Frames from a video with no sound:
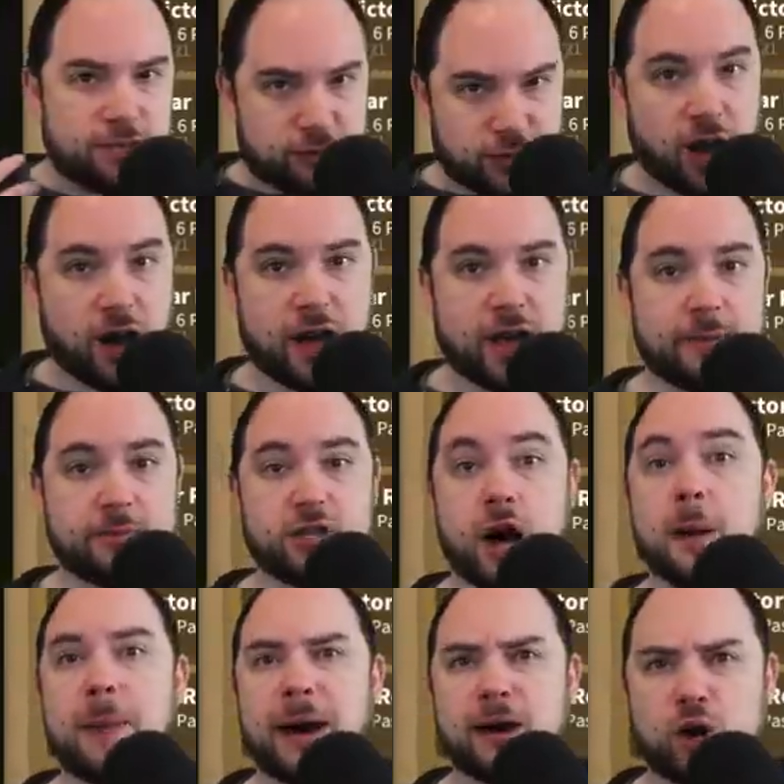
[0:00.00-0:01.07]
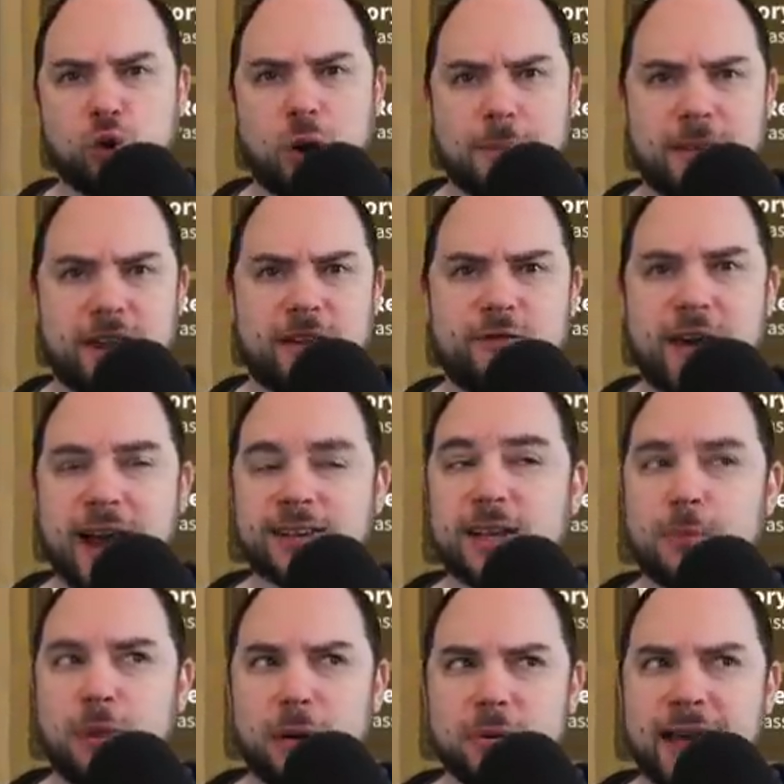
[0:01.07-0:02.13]
of times about equipment. In fact, I
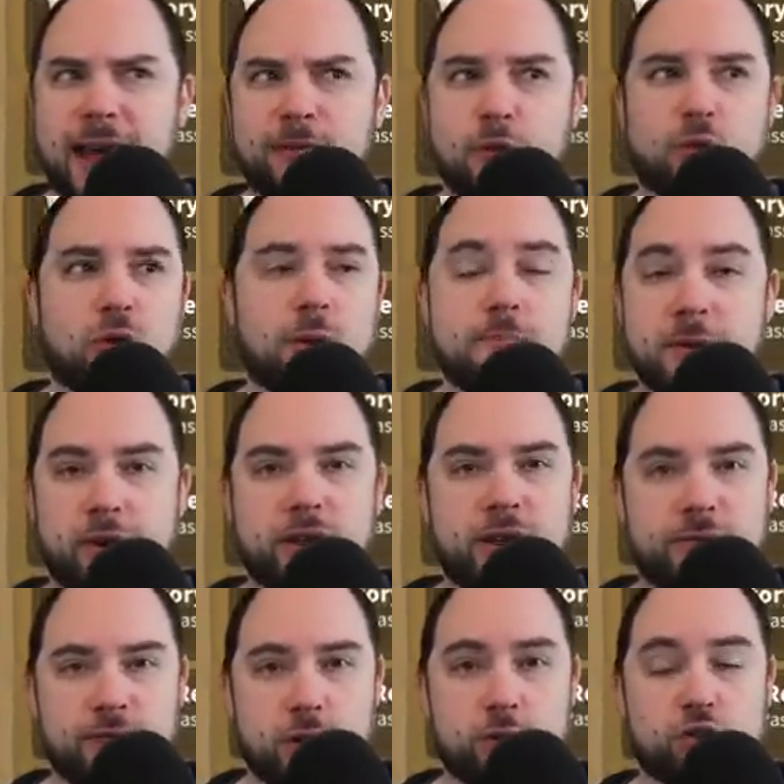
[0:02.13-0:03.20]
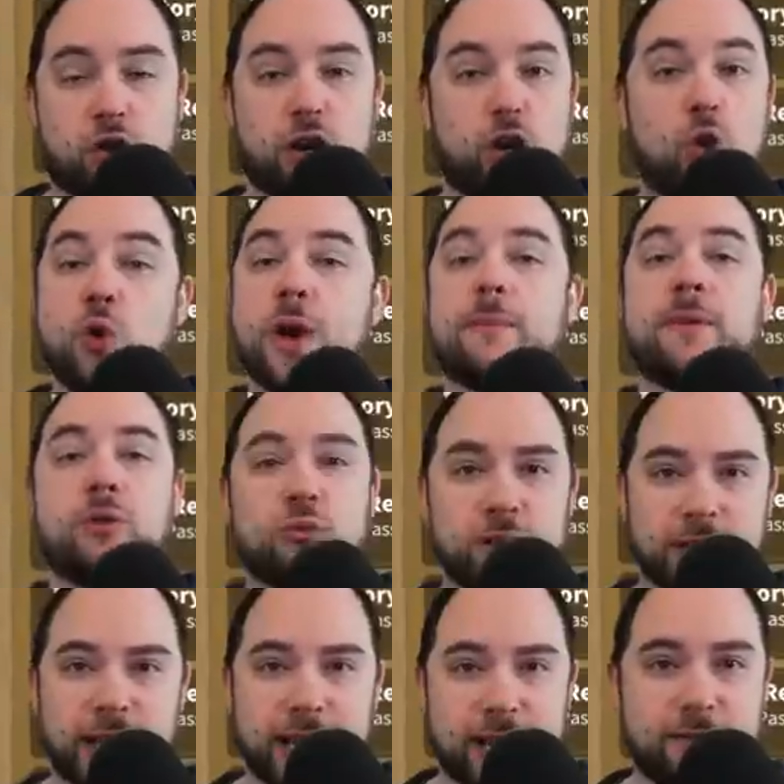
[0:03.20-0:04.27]
probably have over a million views on
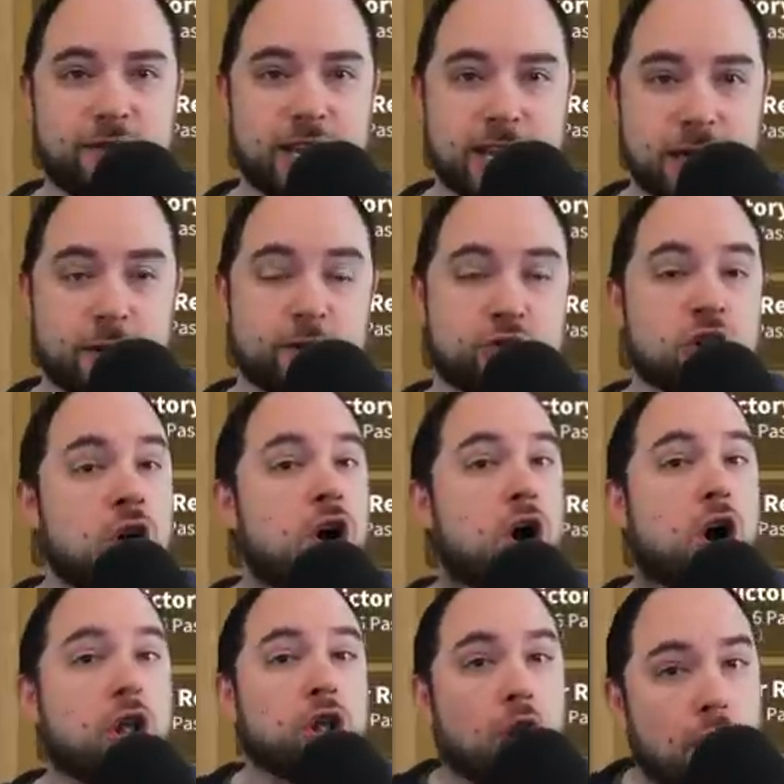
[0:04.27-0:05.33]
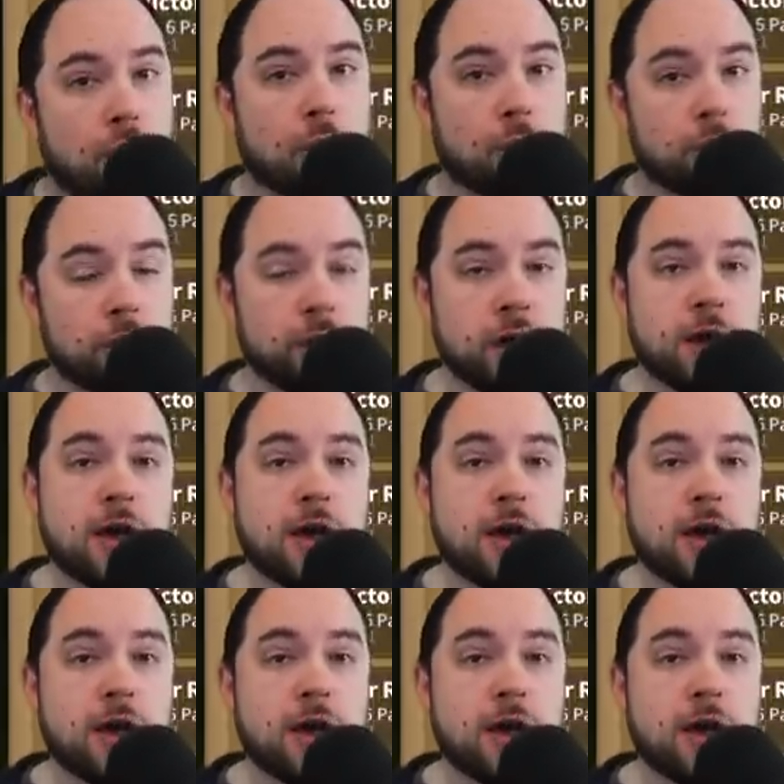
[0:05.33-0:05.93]
equipment-related videos alone.